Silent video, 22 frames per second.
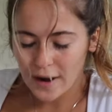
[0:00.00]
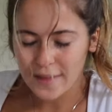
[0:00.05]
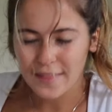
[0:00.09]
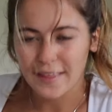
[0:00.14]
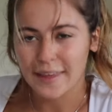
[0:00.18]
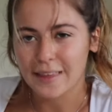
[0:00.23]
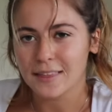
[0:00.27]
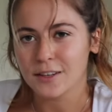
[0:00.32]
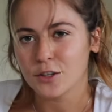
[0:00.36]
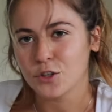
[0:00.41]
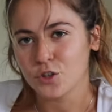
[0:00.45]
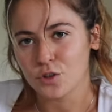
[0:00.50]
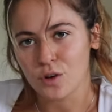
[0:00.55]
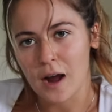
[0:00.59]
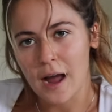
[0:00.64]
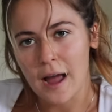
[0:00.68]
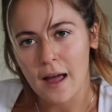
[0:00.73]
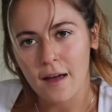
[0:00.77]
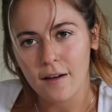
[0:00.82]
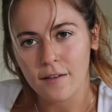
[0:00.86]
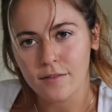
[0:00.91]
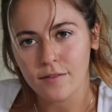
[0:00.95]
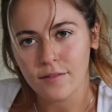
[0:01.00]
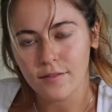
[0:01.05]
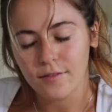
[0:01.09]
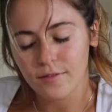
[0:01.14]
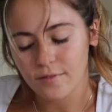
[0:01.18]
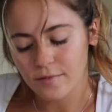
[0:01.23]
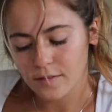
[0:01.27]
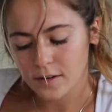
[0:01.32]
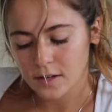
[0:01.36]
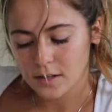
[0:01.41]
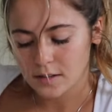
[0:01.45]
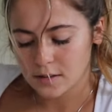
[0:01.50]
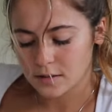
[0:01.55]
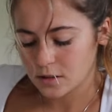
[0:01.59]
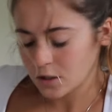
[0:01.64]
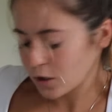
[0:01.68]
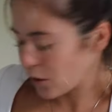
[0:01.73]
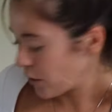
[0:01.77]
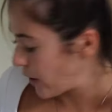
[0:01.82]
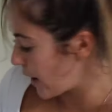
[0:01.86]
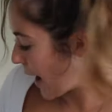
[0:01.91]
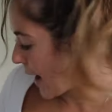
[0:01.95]
it and like the drive
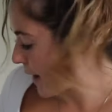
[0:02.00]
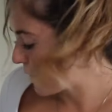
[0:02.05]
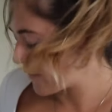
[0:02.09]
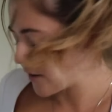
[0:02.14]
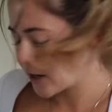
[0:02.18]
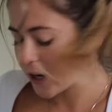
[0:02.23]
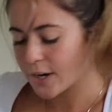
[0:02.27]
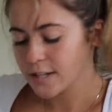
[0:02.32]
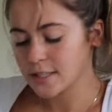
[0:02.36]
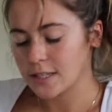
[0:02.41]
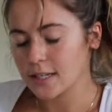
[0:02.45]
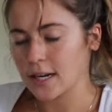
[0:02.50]
to creating videos.